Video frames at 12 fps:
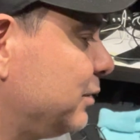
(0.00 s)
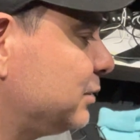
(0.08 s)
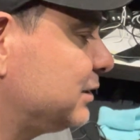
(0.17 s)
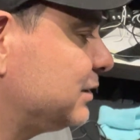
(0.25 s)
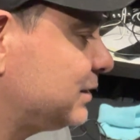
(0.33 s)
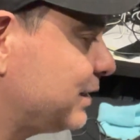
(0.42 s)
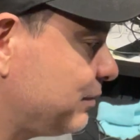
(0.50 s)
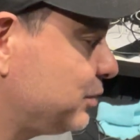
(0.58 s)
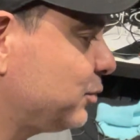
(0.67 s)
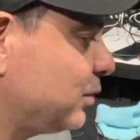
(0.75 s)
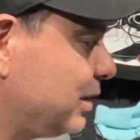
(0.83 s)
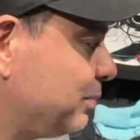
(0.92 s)
which is
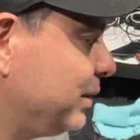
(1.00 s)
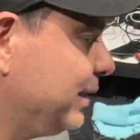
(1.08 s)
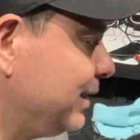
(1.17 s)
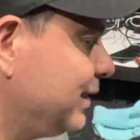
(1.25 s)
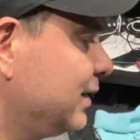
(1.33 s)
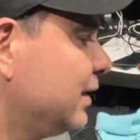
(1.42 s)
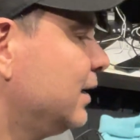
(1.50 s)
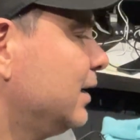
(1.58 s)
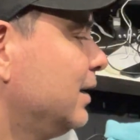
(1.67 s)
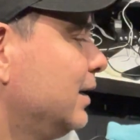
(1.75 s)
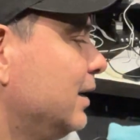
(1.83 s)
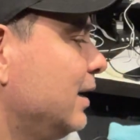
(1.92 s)
720p.
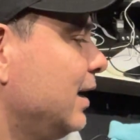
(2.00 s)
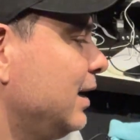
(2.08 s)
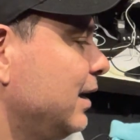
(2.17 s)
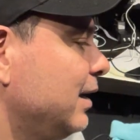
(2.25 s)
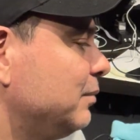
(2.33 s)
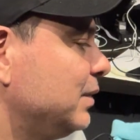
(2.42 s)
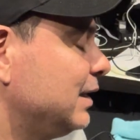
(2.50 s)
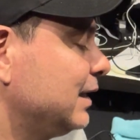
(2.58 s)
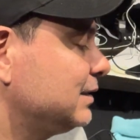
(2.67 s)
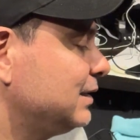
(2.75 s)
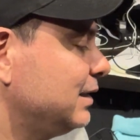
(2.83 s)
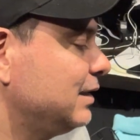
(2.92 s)
And, but like I
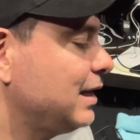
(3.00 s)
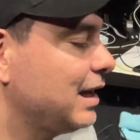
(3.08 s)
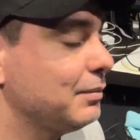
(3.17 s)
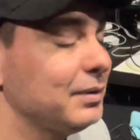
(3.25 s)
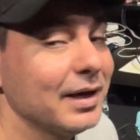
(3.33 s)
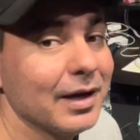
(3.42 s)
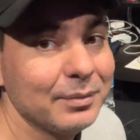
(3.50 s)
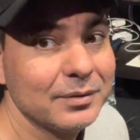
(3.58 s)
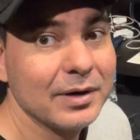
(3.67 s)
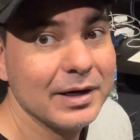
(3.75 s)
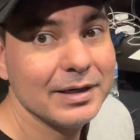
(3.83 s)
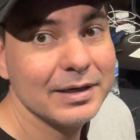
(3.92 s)
said, it can be
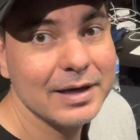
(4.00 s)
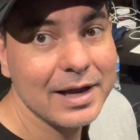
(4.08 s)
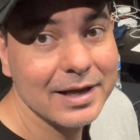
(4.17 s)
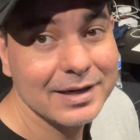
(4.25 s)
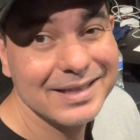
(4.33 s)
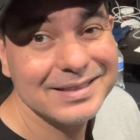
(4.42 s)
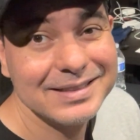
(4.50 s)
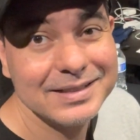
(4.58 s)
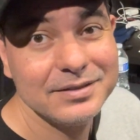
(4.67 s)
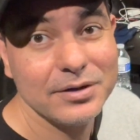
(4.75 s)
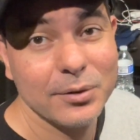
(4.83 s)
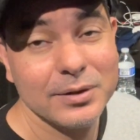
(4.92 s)
upgraded. And I
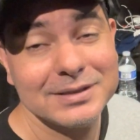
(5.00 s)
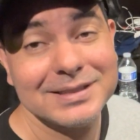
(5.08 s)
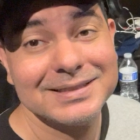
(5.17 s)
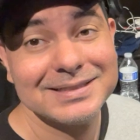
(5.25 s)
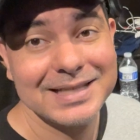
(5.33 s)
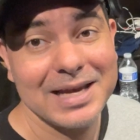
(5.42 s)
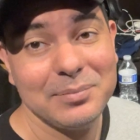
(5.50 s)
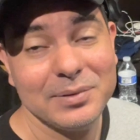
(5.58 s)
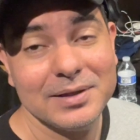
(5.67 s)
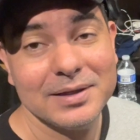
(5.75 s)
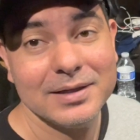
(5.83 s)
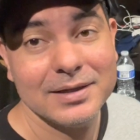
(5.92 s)
did notice
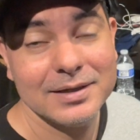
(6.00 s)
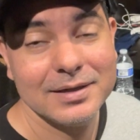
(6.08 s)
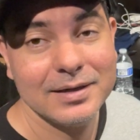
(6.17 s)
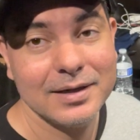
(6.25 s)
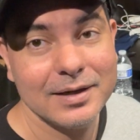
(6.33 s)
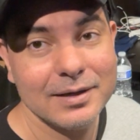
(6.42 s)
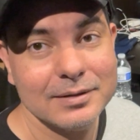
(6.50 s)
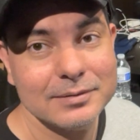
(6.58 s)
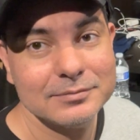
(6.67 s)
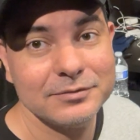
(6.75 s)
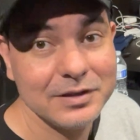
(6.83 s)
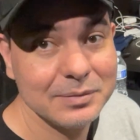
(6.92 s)
snappy
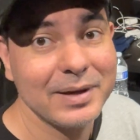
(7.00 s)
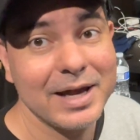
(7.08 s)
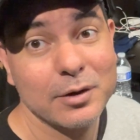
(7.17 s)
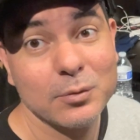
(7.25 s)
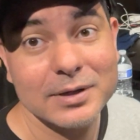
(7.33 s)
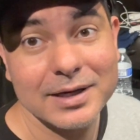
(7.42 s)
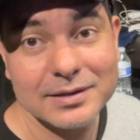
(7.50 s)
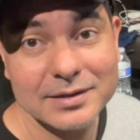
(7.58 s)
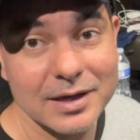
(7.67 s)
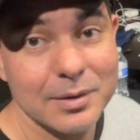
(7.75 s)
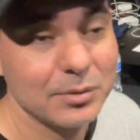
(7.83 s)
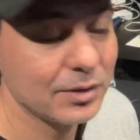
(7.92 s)
um, feedback when I did
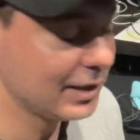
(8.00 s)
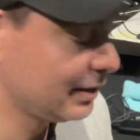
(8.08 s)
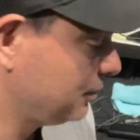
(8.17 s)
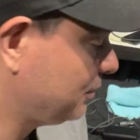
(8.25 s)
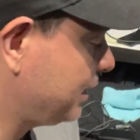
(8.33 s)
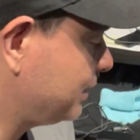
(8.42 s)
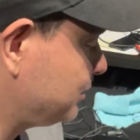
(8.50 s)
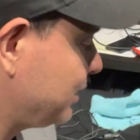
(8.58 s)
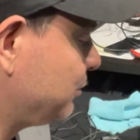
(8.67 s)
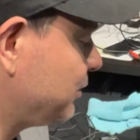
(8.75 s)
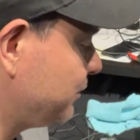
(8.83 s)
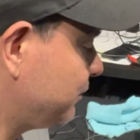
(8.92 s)
upgrade it. Okay, so I
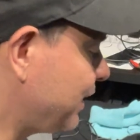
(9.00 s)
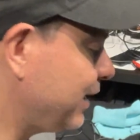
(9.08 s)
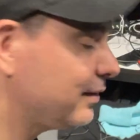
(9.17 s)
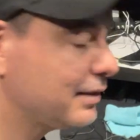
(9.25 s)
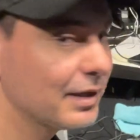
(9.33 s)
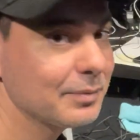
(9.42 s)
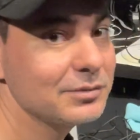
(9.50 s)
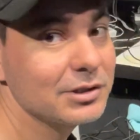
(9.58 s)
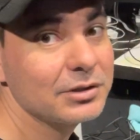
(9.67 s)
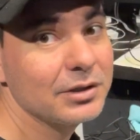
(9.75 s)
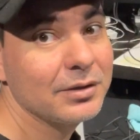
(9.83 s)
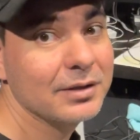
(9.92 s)
will fire it up
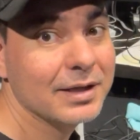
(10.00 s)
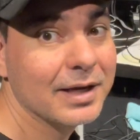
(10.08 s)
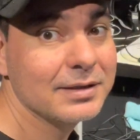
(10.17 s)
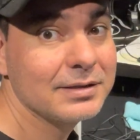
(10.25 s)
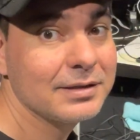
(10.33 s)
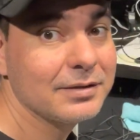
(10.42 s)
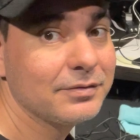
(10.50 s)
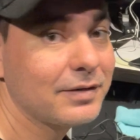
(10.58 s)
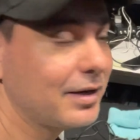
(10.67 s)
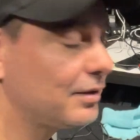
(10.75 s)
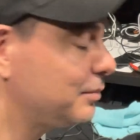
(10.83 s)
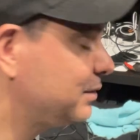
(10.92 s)
just so you can kind of see the fire up